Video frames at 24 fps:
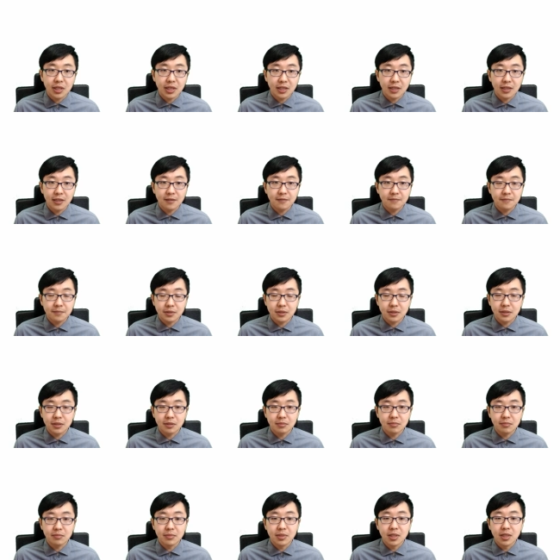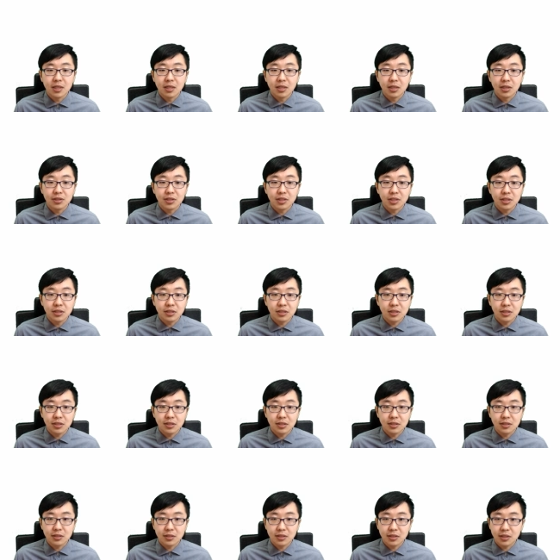I have put some
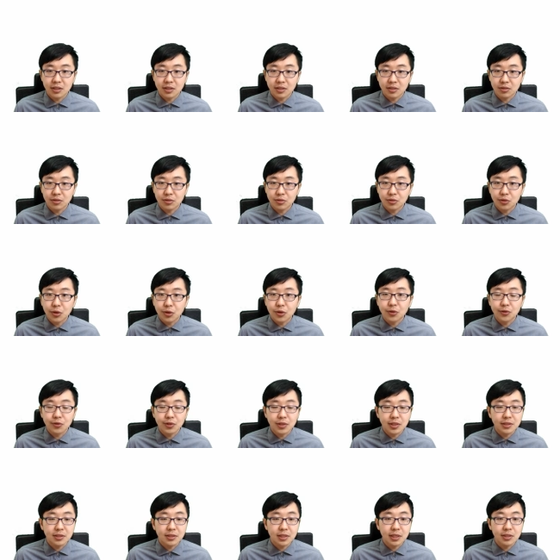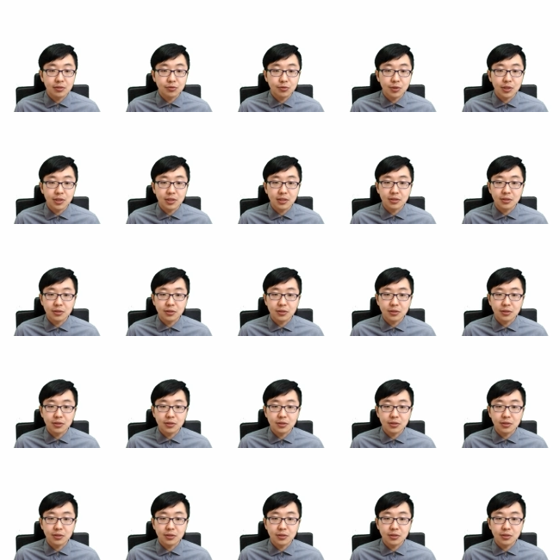additional tutorials as well,